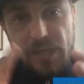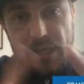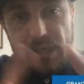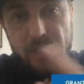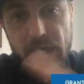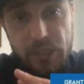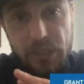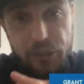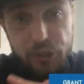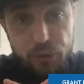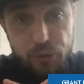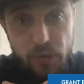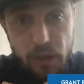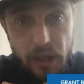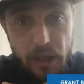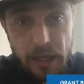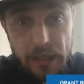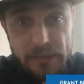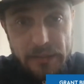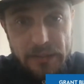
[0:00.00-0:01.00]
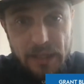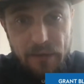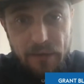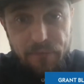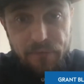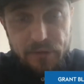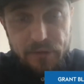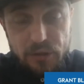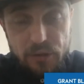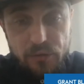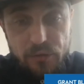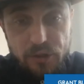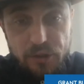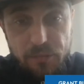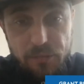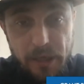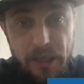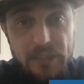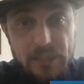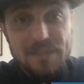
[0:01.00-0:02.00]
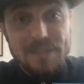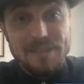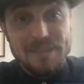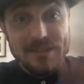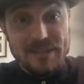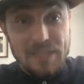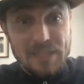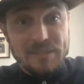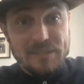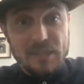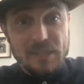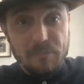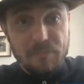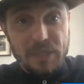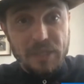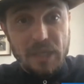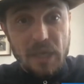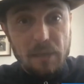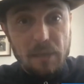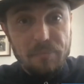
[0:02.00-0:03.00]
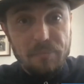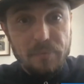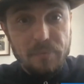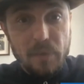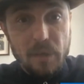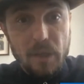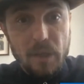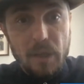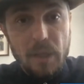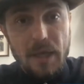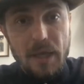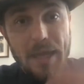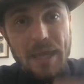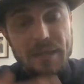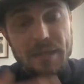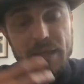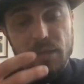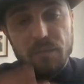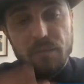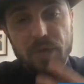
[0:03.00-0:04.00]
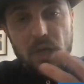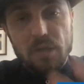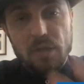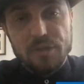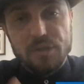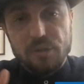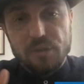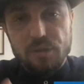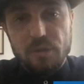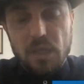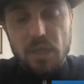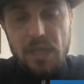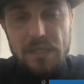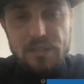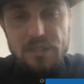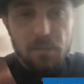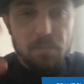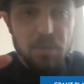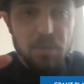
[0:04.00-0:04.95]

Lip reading: and utilize that physical space and send something up. And then we also utilize